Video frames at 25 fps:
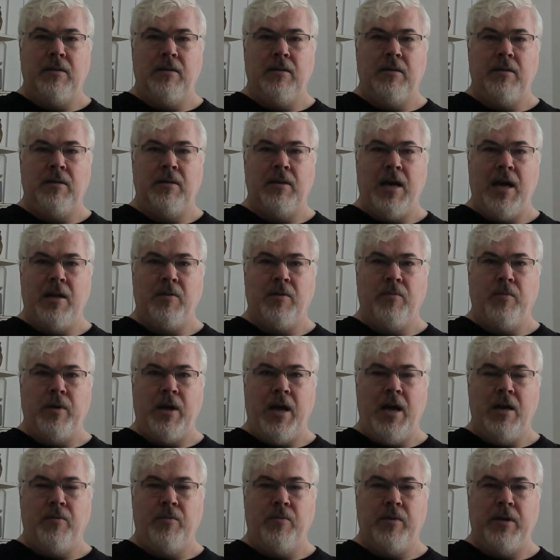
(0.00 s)
and I,
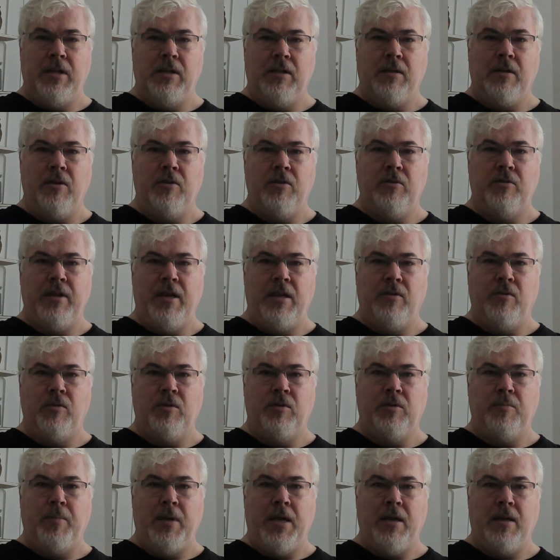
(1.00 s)
I will continue
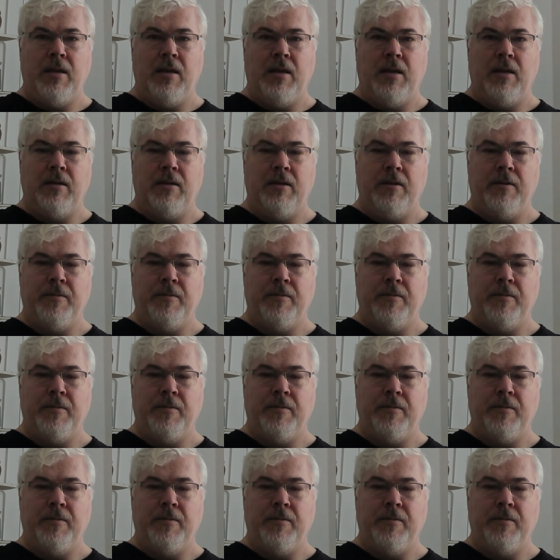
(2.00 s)
speaking.